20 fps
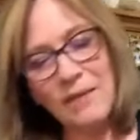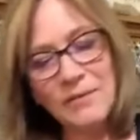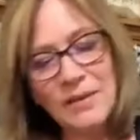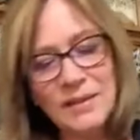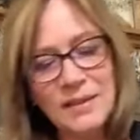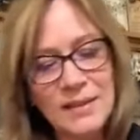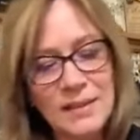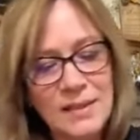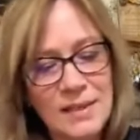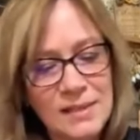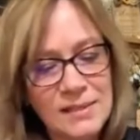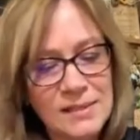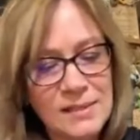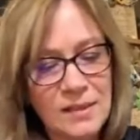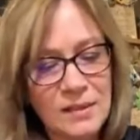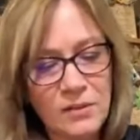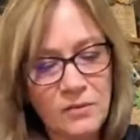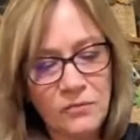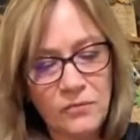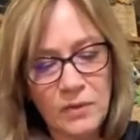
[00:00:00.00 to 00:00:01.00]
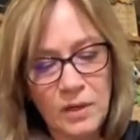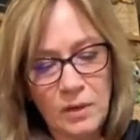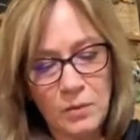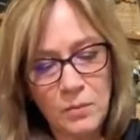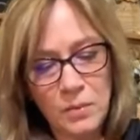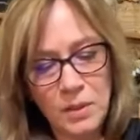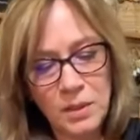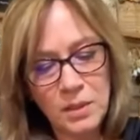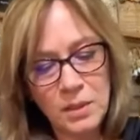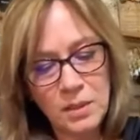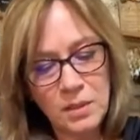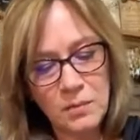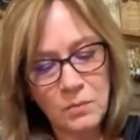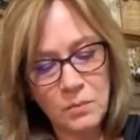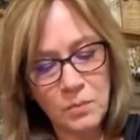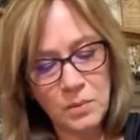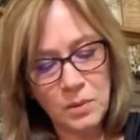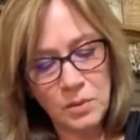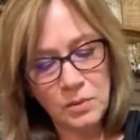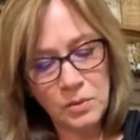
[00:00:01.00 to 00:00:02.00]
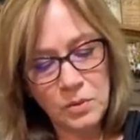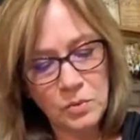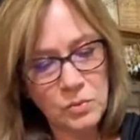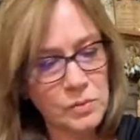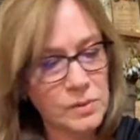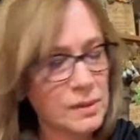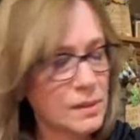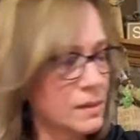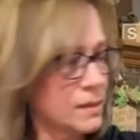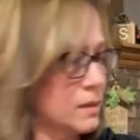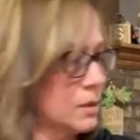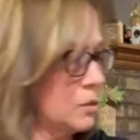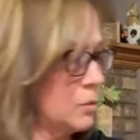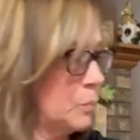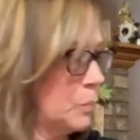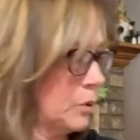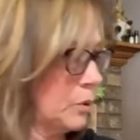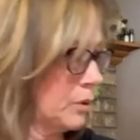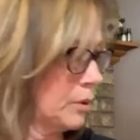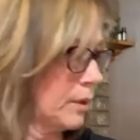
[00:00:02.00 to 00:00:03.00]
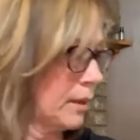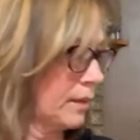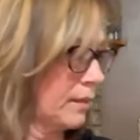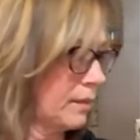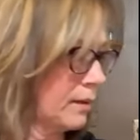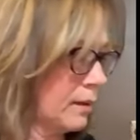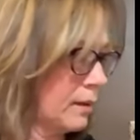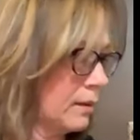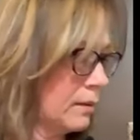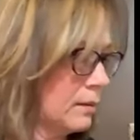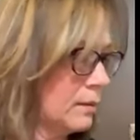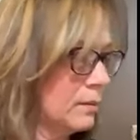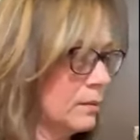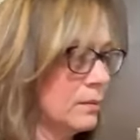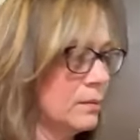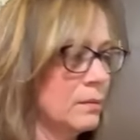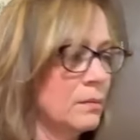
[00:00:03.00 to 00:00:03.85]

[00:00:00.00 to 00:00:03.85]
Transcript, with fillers: I've got the nest on the front. We're gonna, we'll use this little bird, I think.